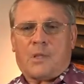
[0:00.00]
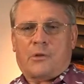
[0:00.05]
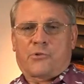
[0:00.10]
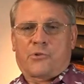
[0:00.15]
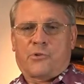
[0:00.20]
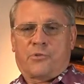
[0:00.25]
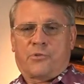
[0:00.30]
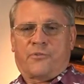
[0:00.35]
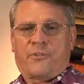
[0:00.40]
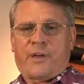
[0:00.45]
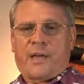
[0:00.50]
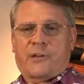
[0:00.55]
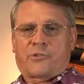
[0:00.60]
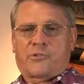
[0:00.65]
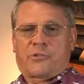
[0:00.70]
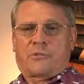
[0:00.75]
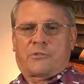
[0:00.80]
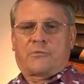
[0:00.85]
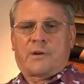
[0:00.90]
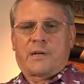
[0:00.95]
Truth
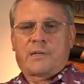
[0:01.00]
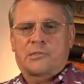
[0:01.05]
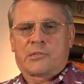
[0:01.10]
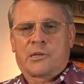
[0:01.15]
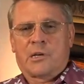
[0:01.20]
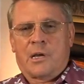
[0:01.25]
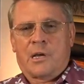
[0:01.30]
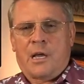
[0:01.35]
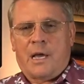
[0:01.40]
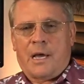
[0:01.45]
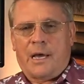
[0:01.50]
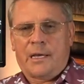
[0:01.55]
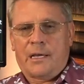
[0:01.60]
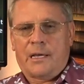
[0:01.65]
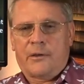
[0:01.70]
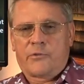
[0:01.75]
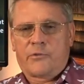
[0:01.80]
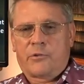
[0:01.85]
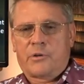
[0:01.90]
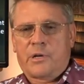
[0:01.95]
Faction writes, I
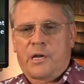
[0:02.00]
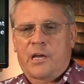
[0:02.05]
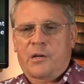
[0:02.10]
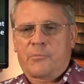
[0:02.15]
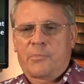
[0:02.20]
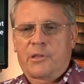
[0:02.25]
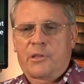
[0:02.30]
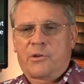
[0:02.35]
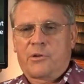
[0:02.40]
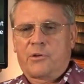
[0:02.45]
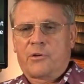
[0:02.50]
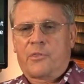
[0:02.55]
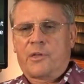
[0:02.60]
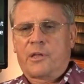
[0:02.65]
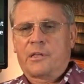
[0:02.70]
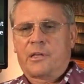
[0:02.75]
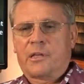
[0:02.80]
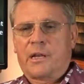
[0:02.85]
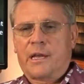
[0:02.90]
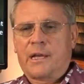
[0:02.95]
love you, Doc, but the earth
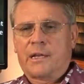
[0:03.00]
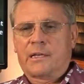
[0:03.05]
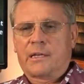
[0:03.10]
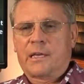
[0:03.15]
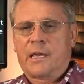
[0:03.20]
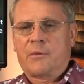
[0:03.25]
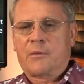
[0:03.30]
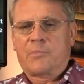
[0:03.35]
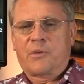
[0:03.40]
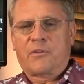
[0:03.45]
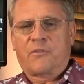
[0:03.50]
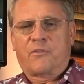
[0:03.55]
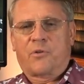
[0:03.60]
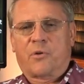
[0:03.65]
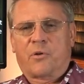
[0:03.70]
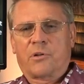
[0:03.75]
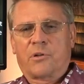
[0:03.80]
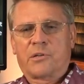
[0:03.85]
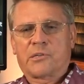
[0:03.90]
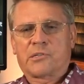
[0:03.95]
and the light came
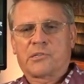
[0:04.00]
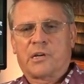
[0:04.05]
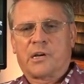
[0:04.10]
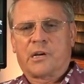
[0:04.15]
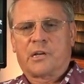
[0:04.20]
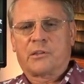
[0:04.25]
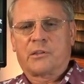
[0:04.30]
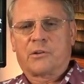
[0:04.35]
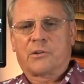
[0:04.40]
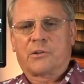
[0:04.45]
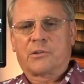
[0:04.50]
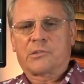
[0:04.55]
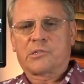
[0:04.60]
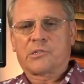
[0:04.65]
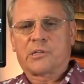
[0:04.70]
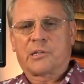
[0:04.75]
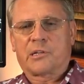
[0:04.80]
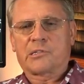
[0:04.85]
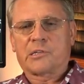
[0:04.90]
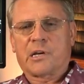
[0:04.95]
before the sun. The earth
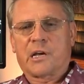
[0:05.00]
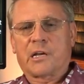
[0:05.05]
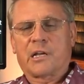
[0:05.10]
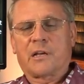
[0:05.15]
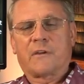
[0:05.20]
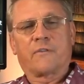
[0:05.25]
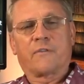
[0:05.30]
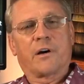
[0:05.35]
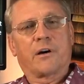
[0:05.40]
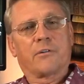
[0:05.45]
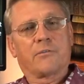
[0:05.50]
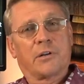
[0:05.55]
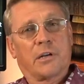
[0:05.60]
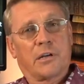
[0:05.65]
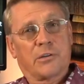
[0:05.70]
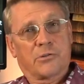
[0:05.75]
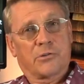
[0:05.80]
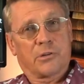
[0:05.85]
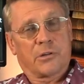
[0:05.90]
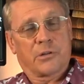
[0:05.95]
sits on a
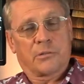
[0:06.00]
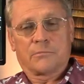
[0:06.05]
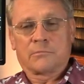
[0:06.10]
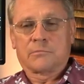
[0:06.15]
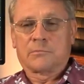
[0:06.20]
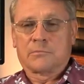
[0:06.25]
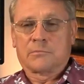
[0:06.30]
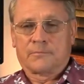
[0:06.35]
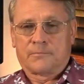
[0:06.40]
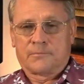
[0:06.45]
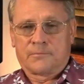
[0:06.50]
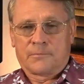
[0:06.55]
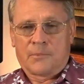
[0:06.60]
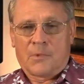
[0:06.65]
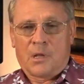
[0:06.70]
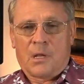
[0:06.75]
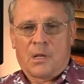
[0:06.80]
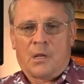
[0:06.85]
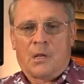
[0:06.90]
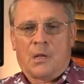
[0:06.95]
foundation.
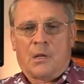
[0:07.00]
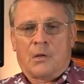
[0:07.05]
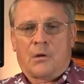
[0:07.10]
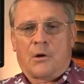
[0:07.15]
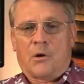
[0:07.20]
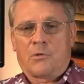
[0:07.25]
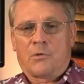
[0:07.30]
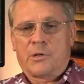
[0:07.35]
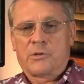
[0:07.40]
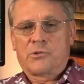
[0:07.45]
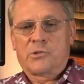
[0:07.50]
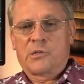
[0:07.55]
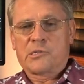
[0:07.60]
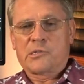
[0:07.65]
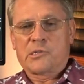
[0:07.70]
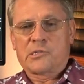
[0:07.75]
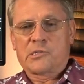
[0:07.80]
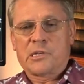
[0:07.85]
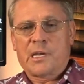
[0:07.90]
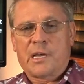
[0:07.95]
Only
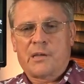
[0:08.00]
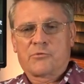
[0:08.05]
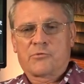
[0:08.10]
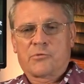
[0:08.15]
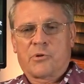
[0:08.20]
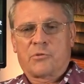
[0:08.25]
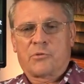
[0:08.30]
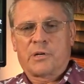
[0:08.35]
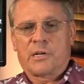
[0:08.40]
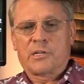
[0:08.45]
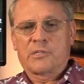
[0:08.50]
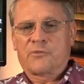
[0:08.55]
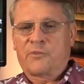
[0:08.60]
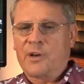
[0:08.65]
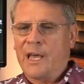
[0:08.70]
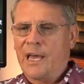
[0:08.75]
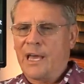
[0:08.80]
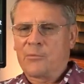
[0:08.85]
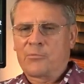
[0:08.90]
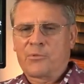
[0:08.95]
Jesus Saves wrote, it's
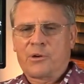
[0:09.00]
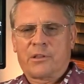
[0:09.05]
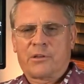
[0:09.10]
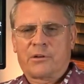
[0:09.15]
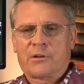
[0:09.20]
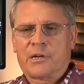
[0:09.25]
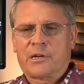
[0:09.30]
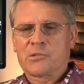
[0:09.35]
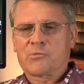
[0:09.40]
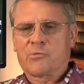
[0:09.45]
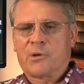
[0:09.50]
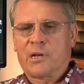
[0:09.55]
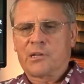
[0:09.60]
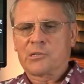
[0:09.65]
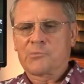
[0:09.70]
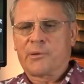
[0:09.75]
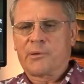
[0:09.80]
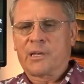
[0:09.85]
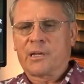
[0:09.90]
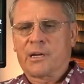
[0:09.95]
flat, brother, as well
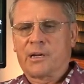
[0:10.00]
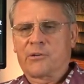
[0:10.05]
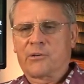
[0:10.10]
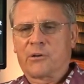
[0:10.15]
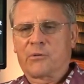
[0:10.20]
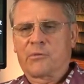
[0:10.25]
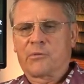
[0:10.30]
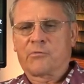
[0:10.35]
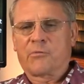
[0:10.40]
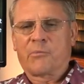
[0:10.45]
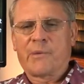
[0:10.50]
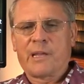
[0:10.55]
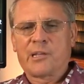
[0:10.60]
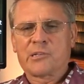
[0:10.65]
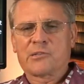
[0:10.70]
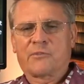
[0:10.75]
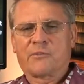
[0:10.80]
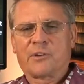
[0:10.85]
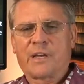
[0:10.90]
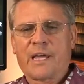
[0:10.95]
as being littered with
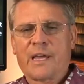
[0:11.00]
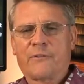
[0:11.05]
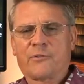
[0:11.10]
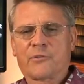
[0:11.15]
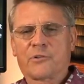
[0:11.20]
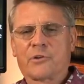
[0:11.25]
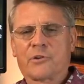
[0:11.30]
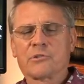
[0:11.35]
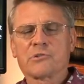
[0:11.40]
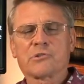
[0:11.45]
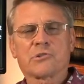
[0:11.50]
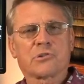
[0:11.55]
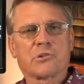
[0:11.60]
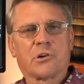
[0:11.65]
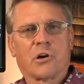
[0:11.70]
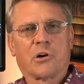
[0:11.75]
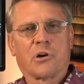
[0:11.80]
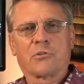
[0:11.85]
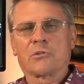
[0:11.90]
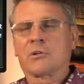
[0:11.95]
remains of life turned
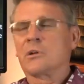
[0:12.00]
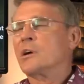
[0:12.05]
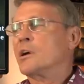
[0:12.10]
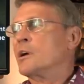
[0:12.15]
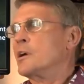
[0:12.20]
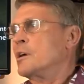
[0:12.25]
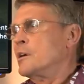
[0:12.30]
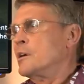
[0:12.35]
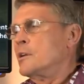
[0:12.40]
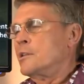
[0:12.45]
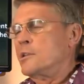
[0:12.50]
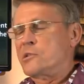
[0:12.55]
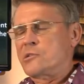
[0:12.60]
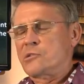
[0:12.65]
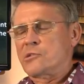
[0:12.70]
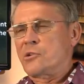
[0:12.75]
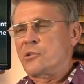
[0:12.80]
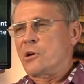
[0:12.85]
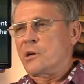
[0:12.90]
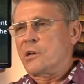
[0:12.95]
stone. This
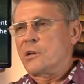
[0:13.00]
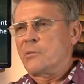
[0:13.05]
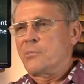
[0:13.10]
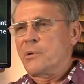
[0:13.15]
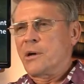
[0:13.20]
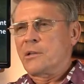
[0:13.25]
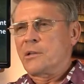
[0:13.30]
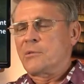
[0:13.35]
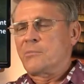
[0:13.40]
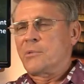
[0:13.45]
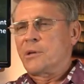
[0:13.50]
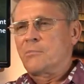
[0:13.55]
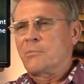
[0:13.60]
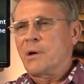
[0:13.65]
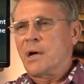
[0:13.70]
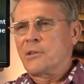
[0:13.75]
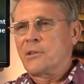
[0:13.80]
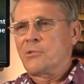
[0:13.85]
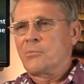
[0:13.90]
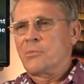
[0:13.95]
is talking about the big
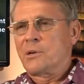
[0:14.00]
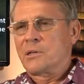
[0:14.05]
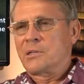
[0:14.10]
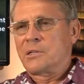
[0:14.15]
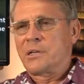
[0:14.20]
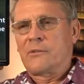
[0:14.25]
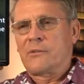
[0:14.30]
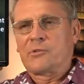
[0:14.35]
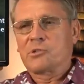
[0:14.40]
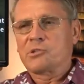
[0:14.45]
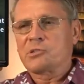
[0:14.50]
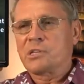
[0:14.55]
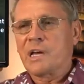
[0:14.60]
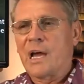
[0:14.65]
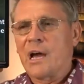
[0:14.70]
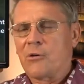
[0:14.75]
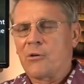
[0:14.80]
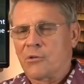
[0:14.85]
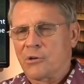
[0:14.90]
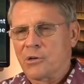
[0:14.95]
monument, Devil's
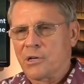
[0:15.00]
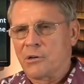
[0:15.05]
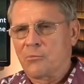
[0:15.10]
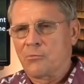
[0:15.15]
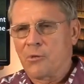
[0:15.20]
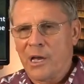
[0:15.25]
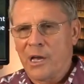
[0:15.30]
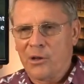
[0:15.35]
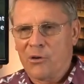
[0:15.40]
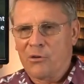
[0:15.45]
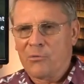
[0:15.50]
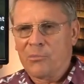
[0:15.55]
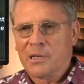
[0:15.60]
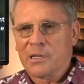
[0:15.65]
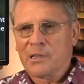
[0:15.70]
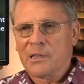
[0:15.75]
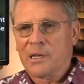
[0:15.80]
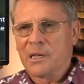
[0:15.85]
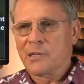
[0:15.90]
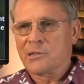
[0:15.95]
Tower in
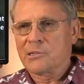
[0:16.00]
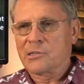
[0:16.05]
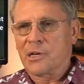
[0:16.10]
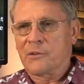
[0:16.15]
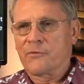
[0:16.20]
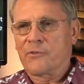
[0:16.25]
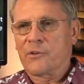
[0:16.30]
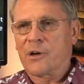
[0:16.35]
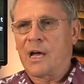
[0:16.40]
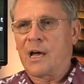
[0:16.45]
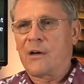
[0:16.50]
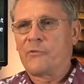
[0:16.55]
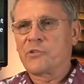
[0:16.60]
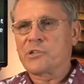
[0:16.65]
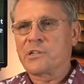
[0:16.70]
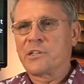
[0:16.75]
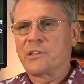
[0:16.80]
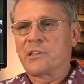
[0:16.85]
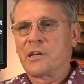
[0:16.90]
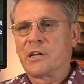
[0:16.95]
Wyoming, that is
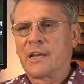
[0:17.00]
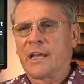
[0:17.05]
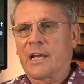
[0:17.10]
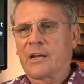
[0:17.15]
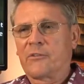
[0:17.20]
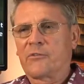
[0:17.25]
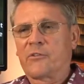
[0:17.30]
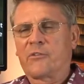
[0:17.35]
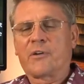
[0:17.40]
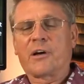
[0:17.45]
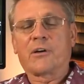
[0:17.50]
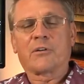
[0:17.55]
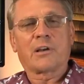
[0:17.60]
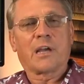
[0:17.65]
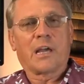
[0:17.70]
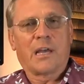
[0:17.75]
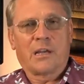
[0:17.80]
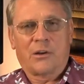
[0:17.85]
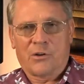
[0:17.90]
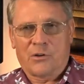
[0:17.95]
obviously the neck of a
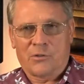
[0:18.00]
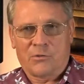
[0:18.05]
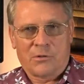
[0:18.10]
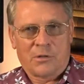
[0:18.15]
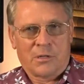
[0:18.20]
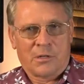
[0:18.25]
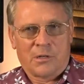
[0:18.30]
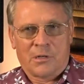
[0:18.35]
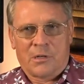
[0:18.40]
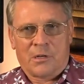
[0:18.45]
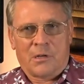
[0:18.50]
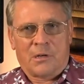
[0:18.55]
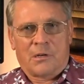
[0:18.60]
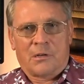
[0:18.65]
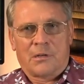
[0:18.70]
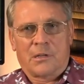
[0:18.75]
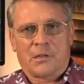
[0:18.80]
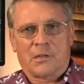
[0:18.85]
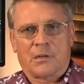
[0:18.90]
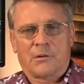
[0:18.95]
volcano
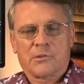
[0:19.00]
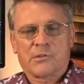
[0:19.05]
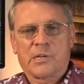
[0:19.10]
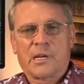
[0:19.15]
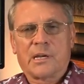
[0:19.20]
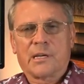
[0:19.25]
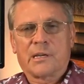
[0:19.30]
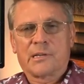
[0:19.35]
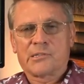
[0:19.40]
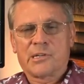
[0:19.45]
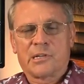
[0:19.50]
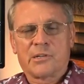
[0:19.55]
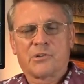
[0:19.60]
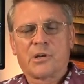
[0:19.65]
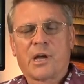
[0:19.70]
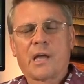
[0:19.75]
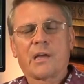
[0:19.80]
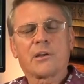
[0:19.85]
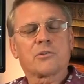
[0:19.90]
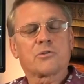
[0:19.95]
that they're saying is a
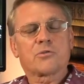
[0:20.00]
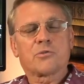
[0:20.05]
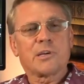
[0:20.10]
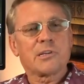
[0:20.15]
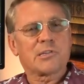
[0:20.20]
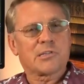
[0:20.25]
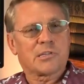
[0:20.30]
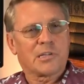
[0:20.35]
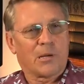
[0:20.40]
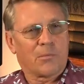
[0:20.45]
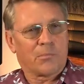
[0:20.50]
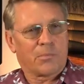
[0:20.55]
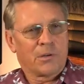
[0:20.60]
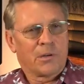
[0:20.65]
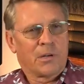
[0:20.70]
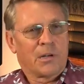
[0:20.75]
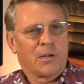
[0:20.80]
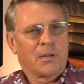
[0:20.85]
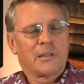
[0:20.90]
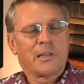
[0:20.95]
giant tree stump.
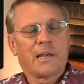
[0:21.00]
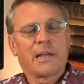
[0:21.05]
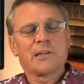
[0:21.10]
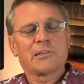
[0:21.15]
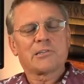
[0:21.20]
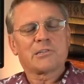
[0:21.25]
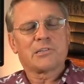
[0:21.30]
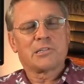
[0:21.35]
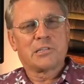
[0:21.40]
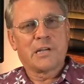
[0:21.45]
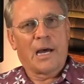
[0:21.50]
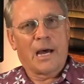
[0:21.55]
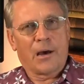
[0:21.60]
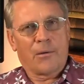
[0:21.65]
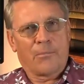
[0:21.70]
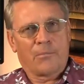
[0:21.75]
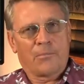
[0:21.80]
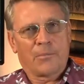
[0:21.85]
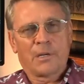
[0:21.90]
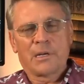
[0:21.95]
That is
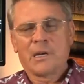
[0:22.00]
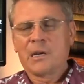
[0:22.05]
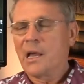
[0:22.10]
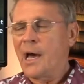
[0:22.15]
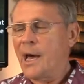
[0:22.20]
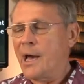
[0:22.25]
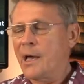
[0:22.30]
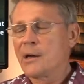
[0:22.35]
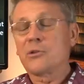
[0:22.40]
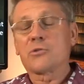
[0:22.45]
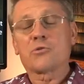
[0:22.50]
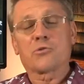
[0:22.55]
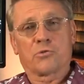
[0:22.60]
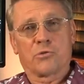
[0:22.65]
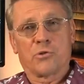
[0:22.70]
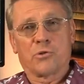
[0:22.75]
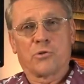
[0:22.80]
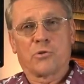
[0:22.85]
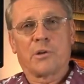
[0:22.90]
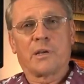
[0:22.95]
dumb, not
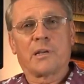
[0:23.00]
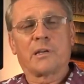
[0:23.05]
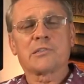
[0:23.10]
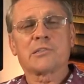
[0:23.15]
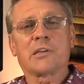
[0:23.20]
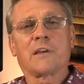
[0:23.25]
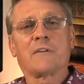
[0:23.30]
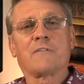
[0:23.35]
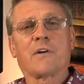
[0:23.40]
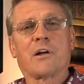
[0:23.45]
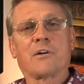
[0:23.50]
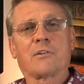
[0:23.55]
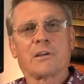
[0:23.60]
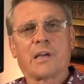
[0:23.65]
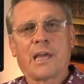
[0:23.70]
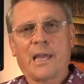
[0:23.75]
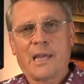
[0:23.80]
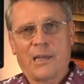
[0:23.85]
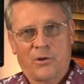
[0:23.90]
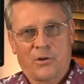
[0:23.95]
true. It is a
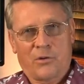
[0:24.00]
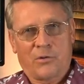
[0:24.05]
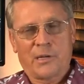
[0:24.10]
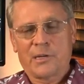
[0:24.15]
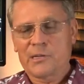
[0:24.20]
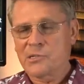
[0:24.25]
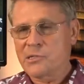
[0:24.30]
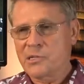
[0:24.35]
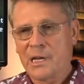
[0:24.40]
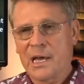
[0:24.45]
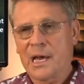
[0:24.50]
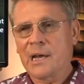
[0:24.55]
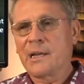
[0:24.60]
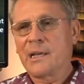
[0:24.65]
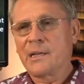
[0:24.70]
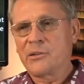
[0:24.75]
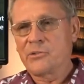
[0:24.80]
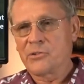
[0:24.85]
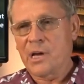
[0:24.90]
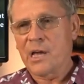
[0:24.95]
volcano. It is
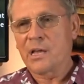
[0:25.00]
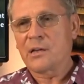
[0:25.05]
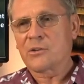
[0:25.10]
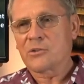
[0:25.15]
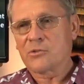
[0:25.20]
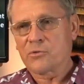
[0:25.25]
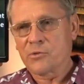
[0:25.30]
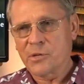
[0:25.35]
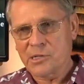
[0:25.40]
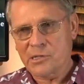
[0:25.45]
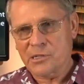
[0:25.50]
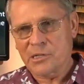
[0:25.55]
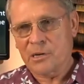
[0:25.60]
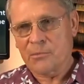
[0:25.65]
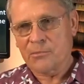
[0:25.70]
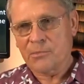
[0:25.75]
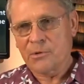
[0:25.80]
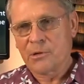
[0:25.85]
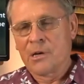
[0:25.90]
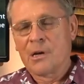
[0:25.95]
not a giant tree
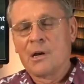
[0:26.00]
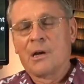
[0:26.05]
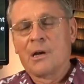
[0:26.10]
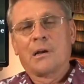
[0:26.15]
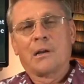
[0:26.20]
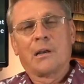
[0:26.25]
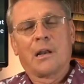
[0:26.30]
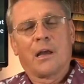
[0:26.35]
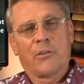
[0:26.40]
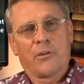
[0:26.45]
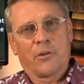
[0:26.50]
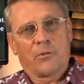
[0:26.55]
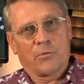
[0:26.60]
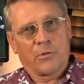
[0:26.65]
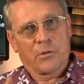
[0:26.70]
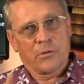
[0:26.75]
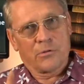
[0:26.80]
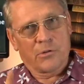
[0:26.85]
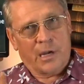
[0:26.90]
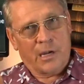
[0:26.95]
stump. Now, there
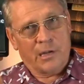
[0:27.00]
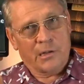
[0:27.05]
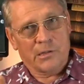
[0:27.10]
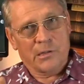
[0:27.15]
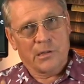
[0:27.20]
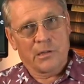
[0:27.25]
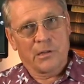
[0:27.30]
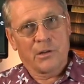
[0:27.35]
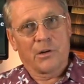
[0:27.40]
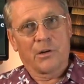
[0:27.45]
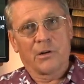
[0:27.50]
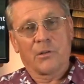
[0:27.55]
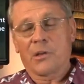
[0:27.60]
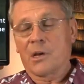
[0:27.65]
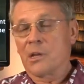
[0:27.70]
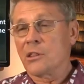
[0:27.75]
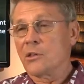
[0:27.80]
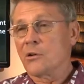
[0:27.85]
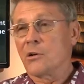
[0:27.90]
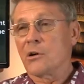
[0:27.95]
were giants in the earth,
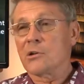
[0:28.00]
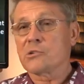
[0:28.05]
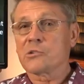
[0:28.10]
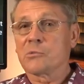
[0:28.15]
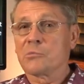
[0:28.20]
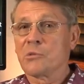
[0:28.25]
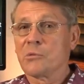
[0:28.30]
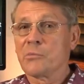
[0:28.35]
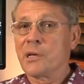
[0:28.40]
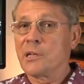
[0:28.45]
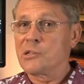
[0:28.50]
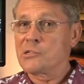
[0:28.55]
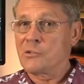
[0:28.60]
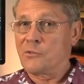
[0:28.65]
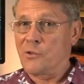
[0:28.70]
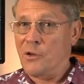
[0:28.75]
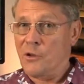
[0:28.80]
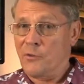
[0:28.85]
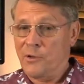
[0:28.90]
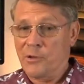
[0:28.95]
and there are some remains
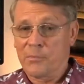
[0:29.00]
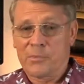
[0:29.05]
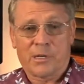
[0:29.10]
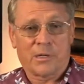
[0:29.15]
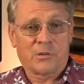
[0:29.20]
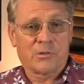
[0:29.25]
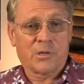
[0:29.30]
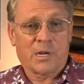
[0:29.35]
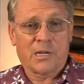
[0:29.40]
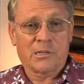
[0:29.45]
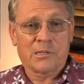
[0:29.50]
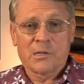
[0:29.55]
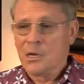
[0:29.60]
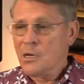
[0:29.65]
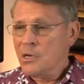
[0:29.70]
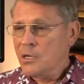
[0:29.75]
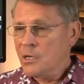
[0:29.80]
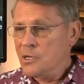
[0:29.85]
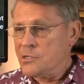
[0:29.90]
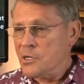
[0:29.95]
of awfully big giants.
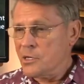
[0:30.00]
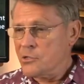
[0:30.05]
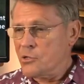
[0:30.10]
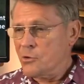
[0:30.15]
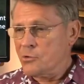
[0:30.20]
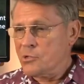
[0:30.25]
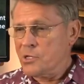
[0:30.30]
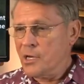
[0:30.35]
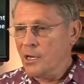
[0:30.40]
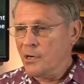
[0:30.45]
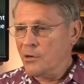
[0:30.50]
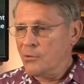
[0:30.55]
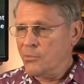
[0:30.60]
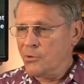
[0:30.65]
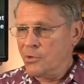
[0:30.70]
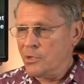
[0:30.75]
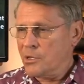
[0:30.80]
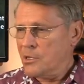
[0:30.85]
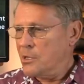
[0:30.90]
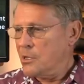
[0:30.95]
Is that Joe Taylor
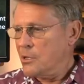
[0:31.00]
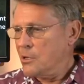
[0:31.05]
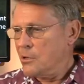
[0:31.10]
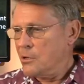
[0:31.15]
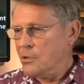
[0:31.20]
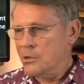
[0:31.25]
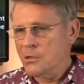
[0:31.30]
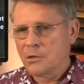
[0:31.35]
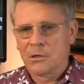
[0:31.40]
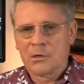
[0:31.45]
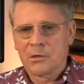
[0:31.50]
book here?